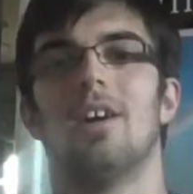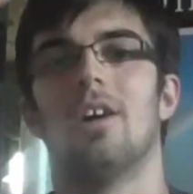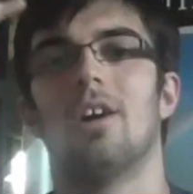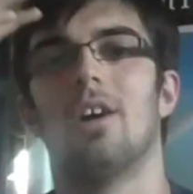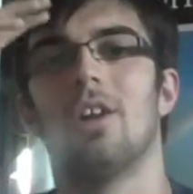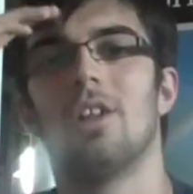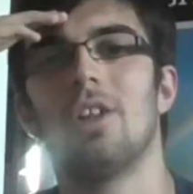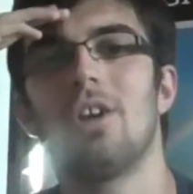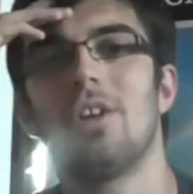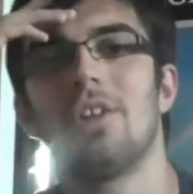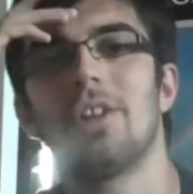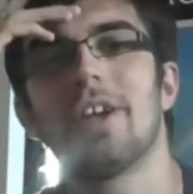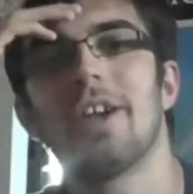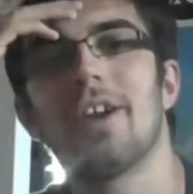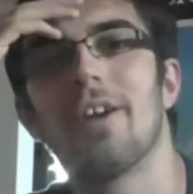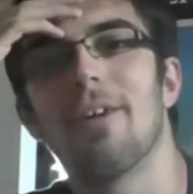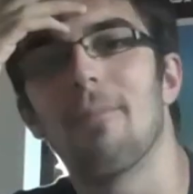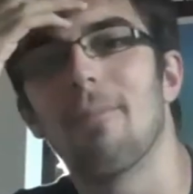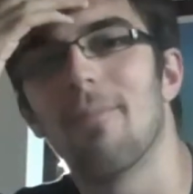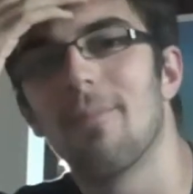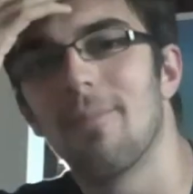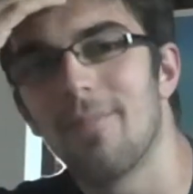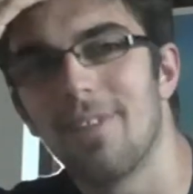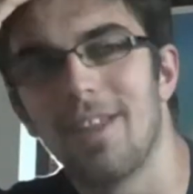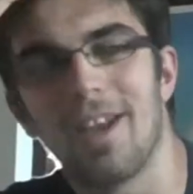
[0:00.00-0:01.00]
Hello there.
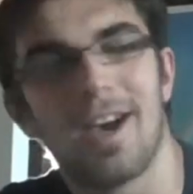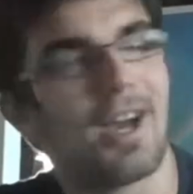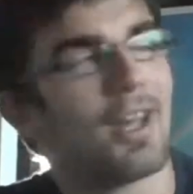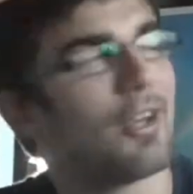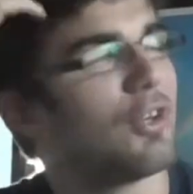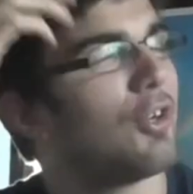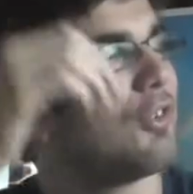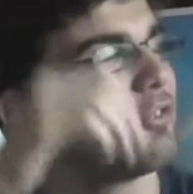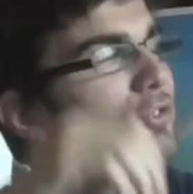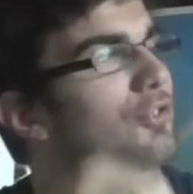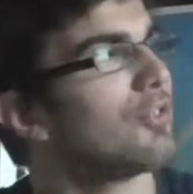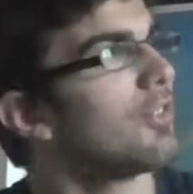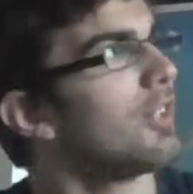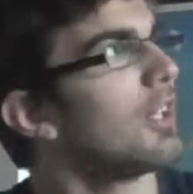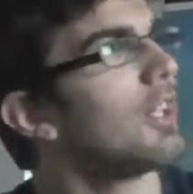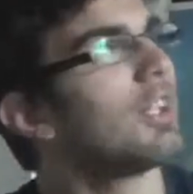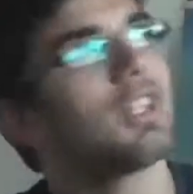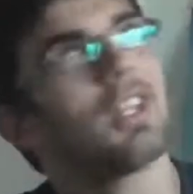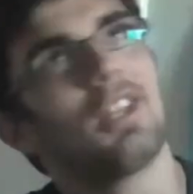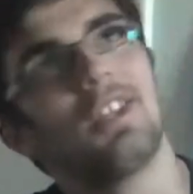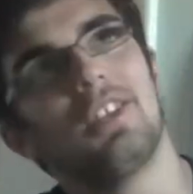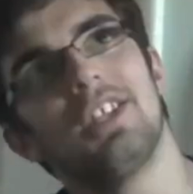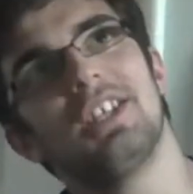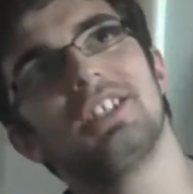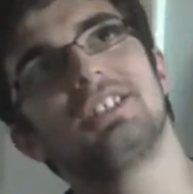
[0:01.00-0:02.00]
I know what you're
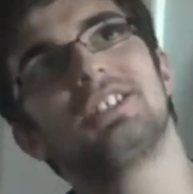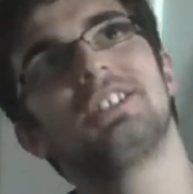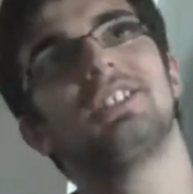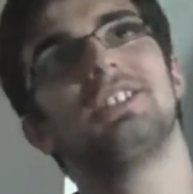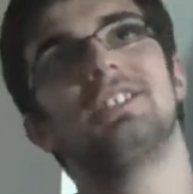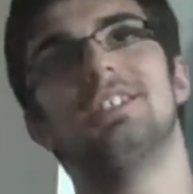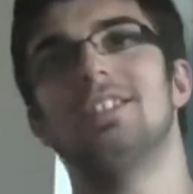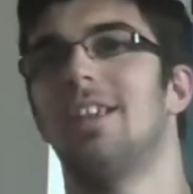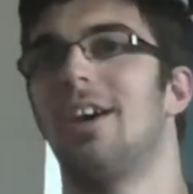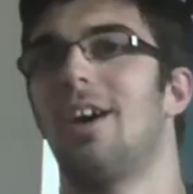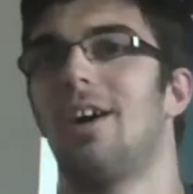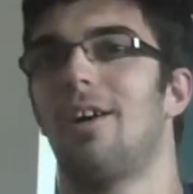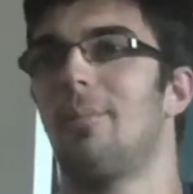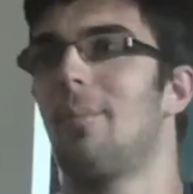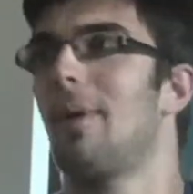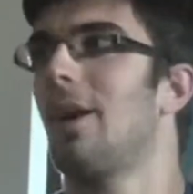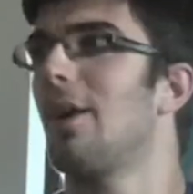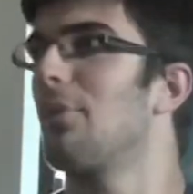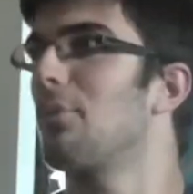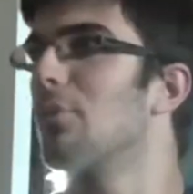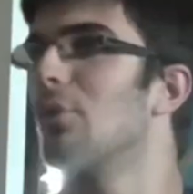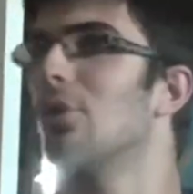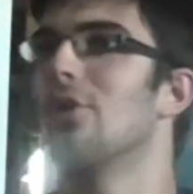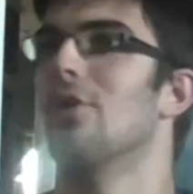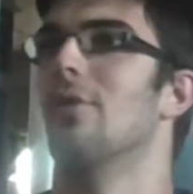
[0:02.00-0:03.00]
thinking. This is not my
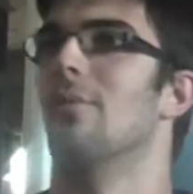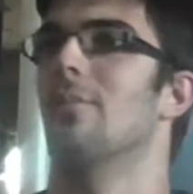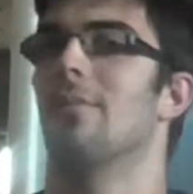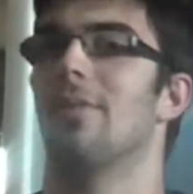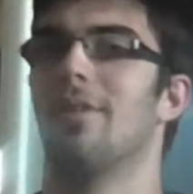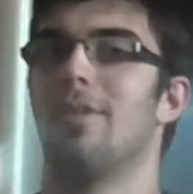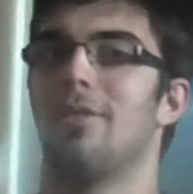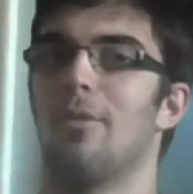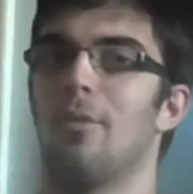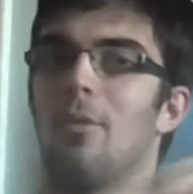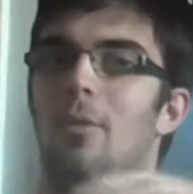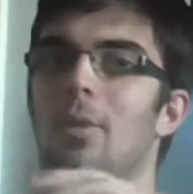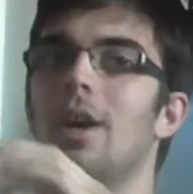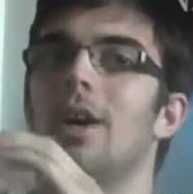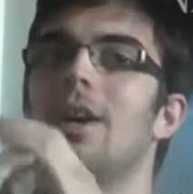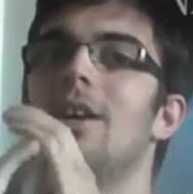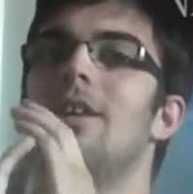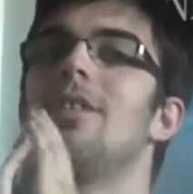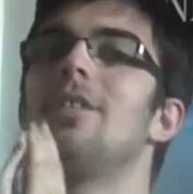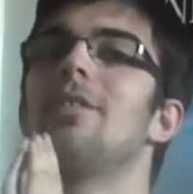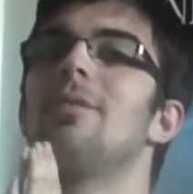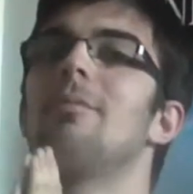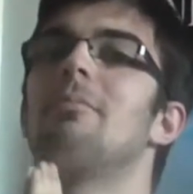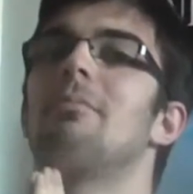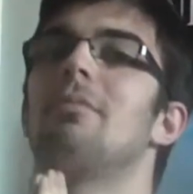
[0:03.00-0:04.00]
room.
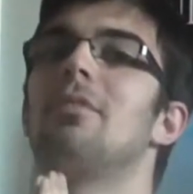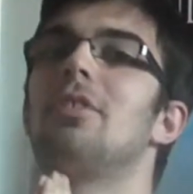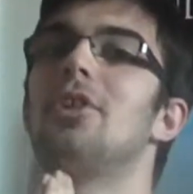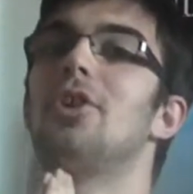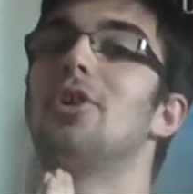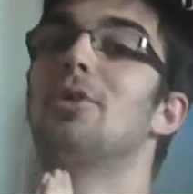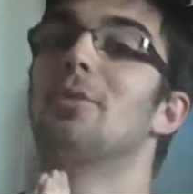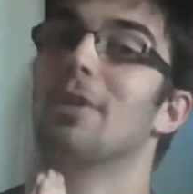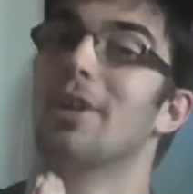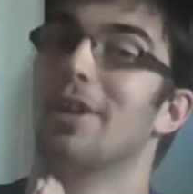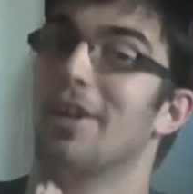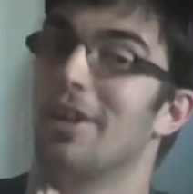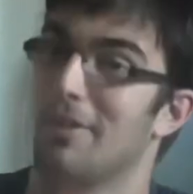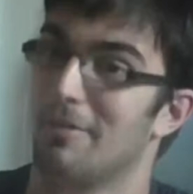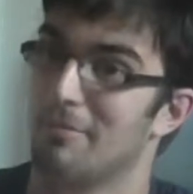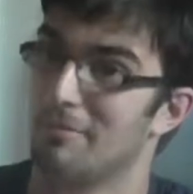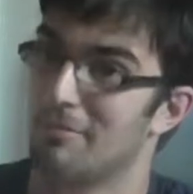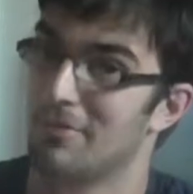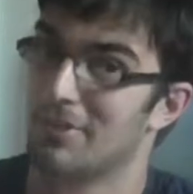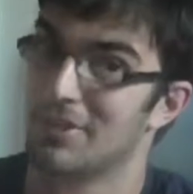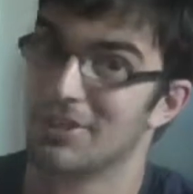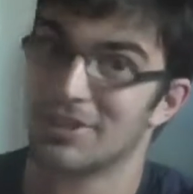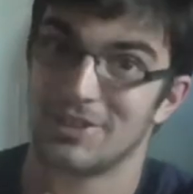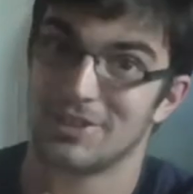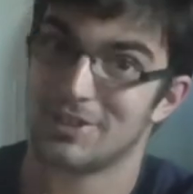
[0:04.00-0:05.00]
Well, you're right.
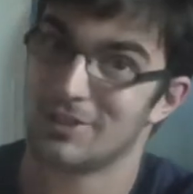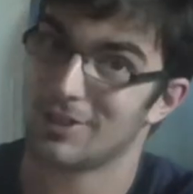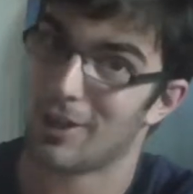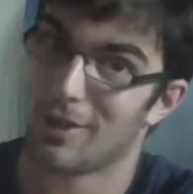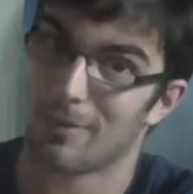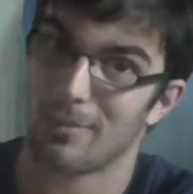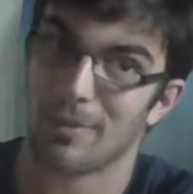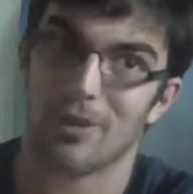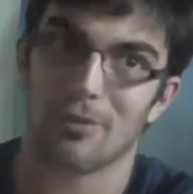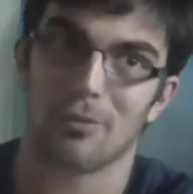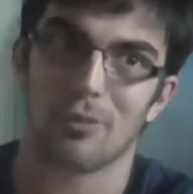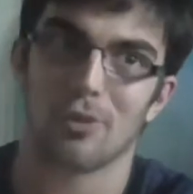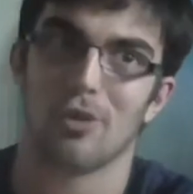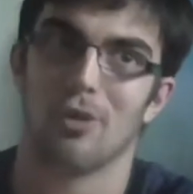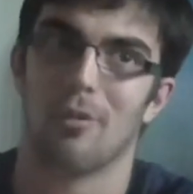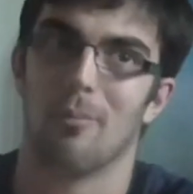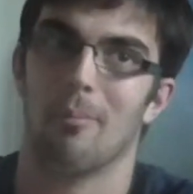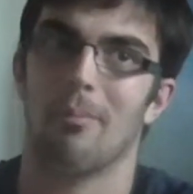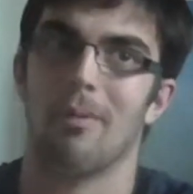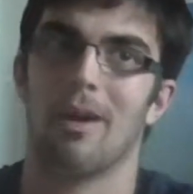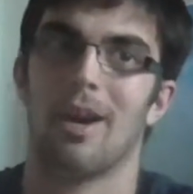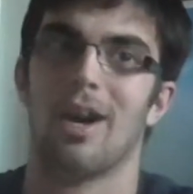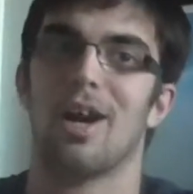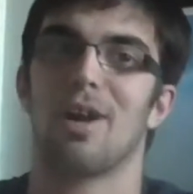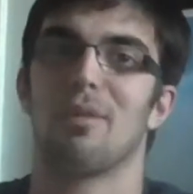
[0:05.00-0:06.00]
This is not my
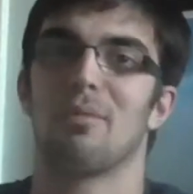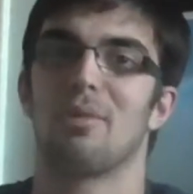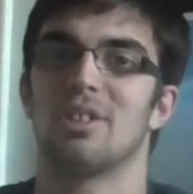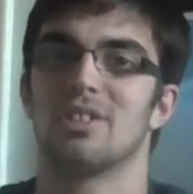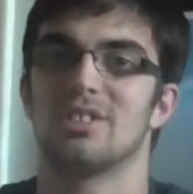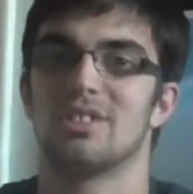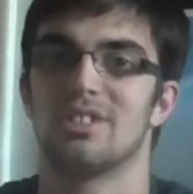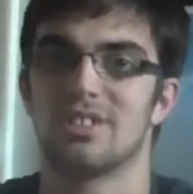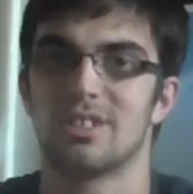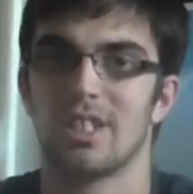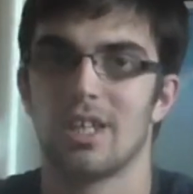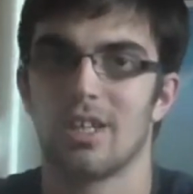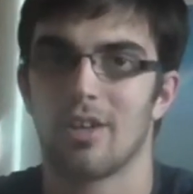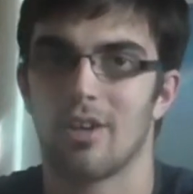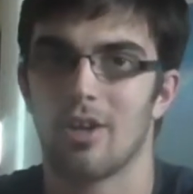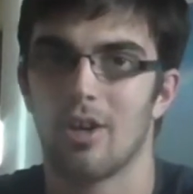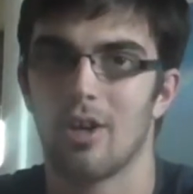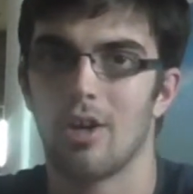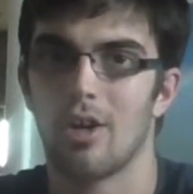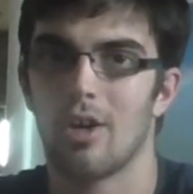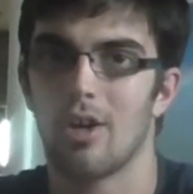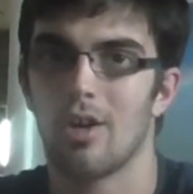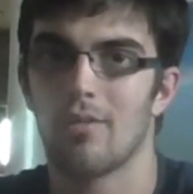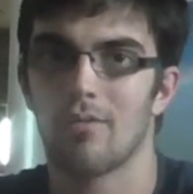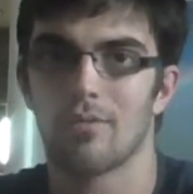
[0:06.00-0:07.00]
room. I'm on set
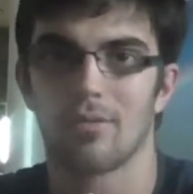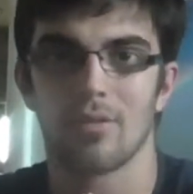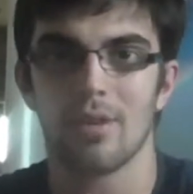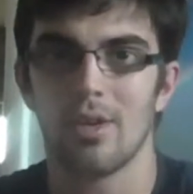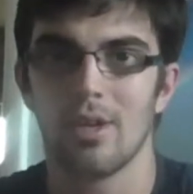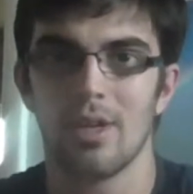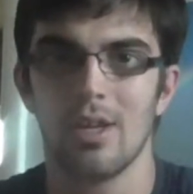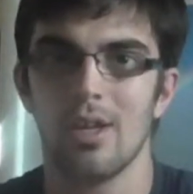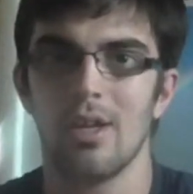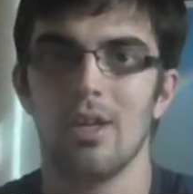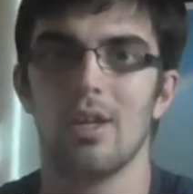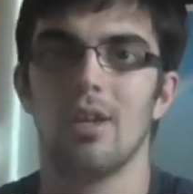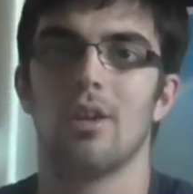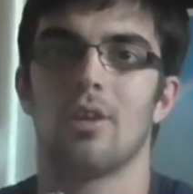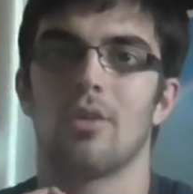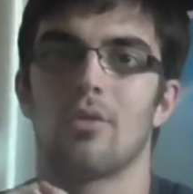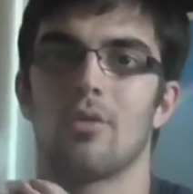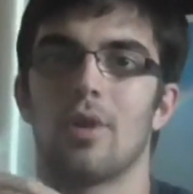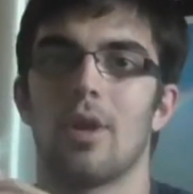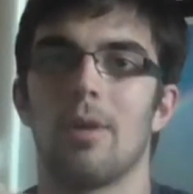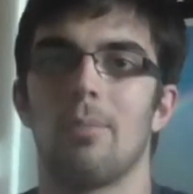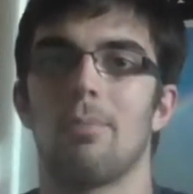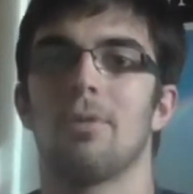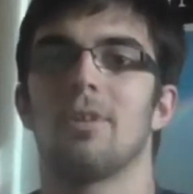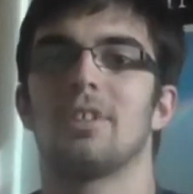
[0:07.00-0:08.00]
of
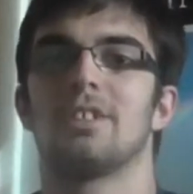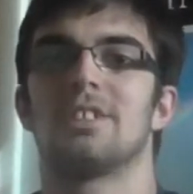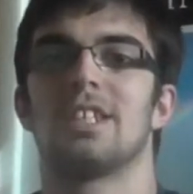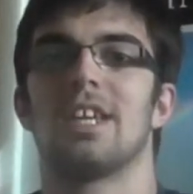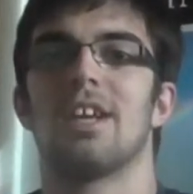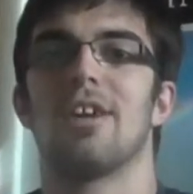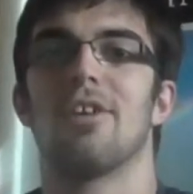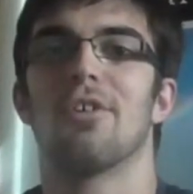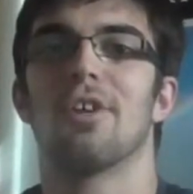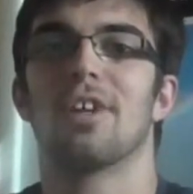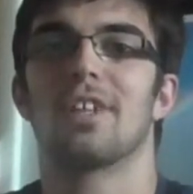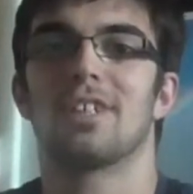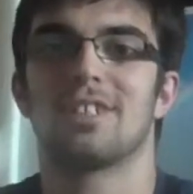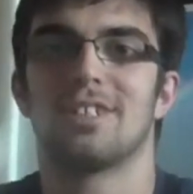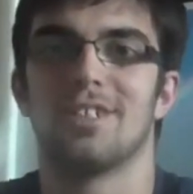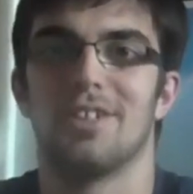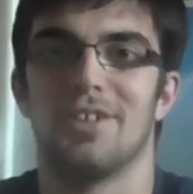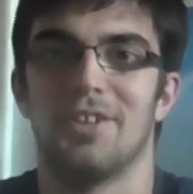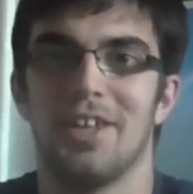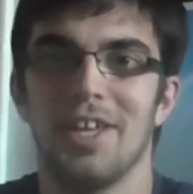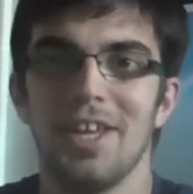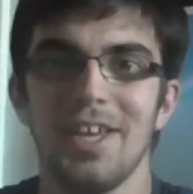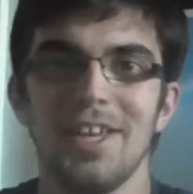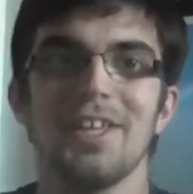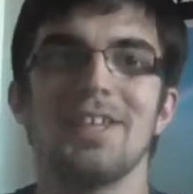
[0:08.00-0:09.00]
Great Prince Eric's
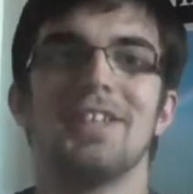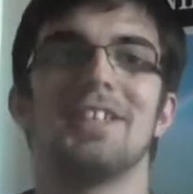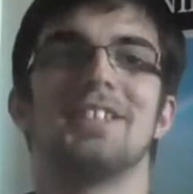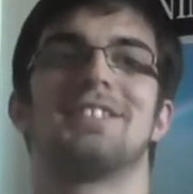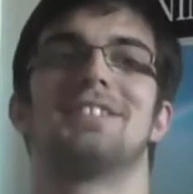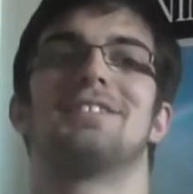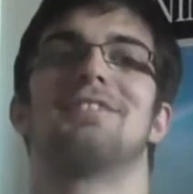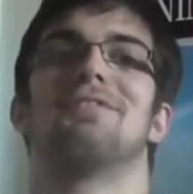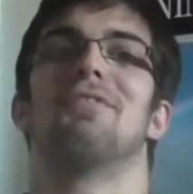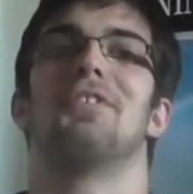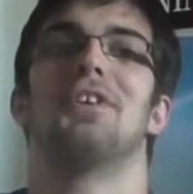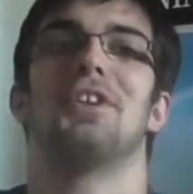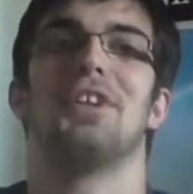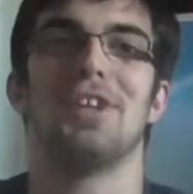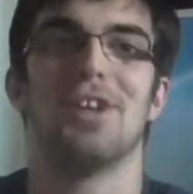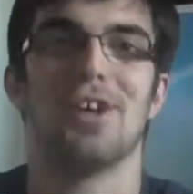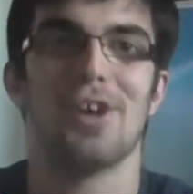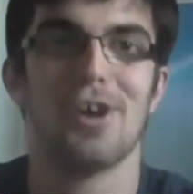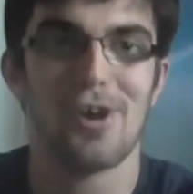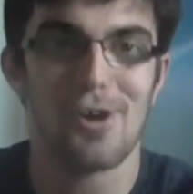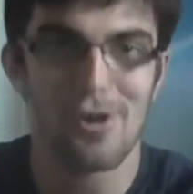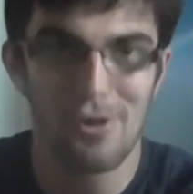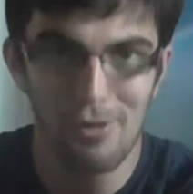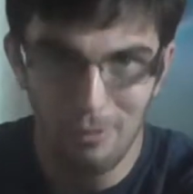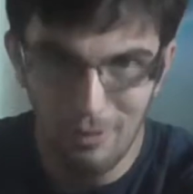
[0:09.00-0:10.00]
latest
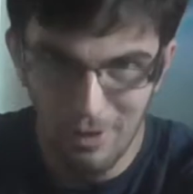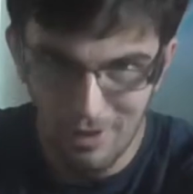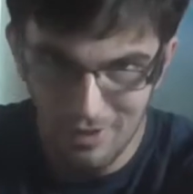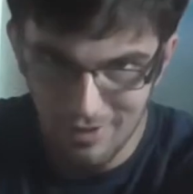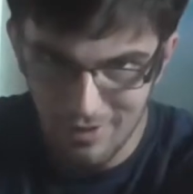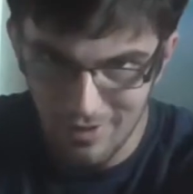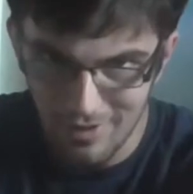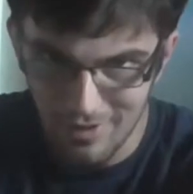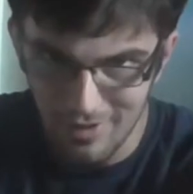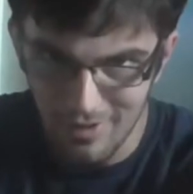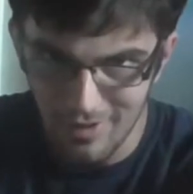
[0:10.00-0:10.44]
video,